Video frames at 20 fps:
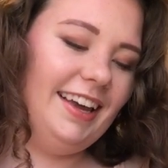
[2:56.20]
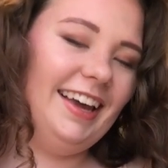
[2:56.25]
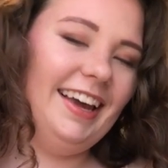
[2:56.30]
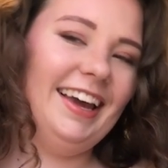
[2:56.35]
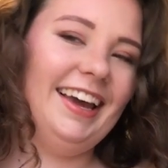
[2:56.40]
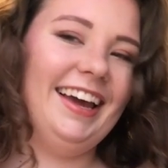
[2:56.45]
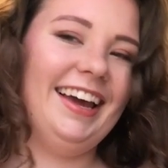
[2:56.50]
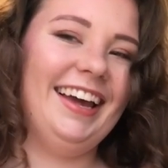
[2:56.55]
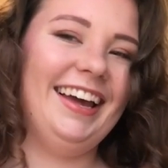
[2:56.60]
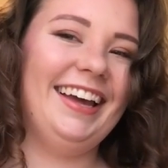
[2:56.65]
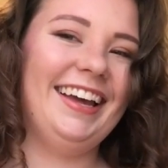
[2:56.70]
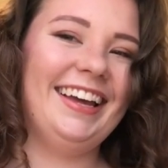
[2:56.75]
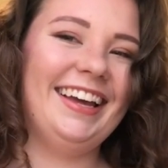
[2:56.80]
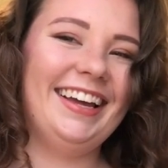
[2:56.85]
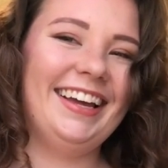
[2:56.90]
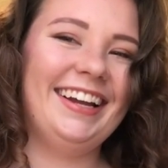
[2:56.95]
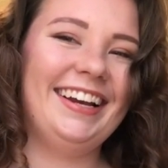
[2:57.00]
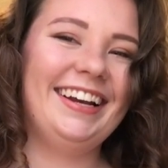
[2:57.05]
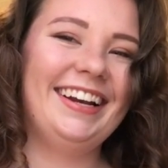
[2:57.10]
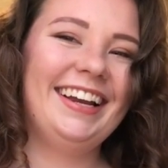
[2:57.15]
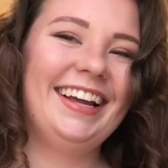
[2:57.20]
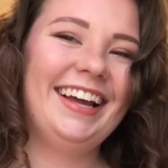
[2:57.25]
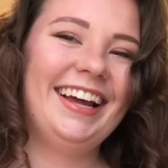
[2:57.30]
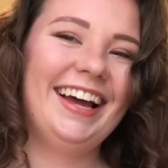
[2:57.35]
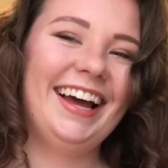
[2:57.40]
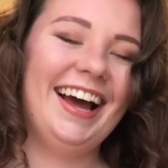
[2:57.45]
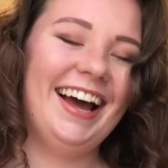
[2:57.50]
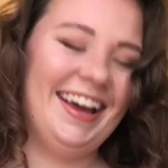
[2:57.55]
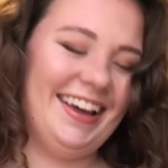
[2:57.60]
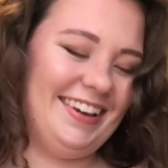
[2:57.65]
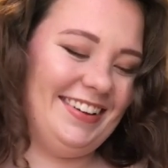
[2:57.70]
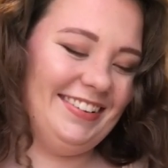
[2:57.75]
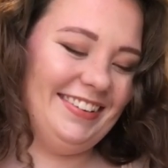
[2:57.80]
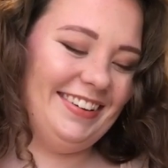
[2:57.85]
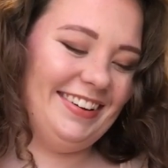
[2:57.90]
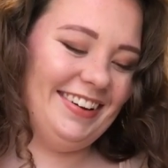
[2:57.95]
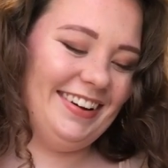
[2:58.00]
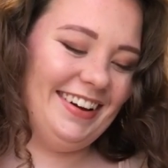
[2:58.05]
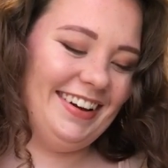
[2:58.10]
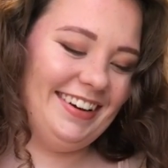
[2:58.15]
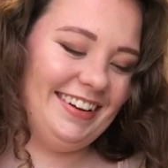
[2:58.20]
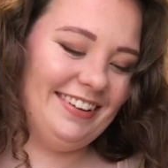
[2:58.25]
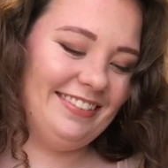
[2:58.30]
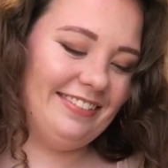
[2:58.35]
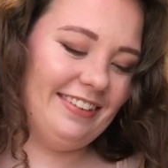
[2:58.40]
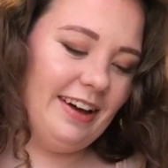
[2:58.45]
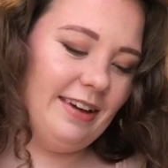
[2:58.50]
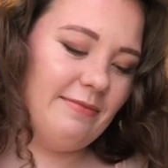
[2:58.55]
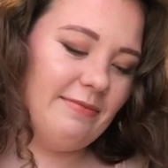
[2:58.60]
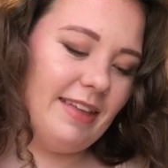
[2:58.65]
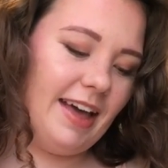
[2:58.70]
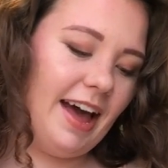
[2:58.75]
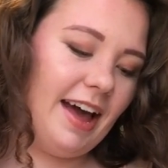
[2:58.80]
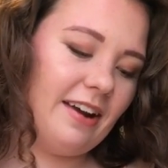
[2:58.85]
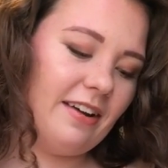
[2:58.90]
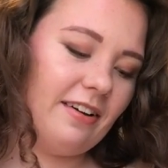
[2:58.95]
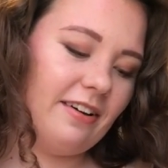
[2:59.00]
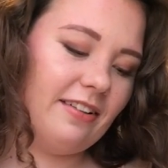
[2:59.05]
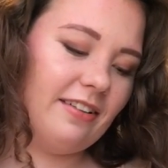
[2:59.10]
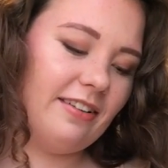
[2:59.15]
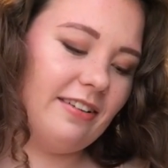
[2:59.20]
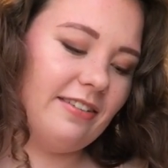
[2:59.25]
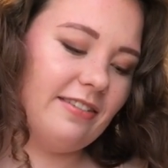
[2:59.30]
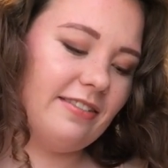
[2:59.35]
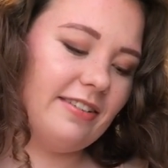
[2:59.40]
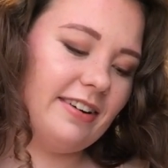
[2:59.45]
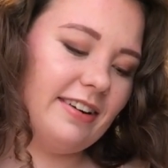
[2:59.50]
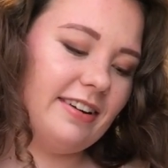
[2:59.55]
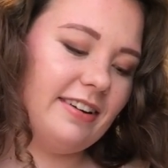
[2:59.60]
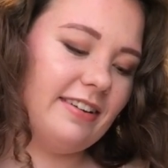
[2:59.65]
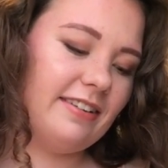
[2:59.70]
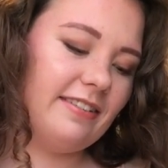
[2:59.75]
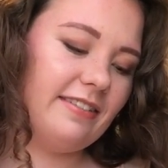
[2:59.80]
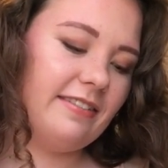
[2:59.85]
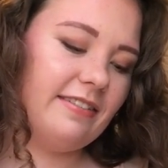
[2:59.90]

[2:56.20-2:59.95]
And I'm going to wipe that all over.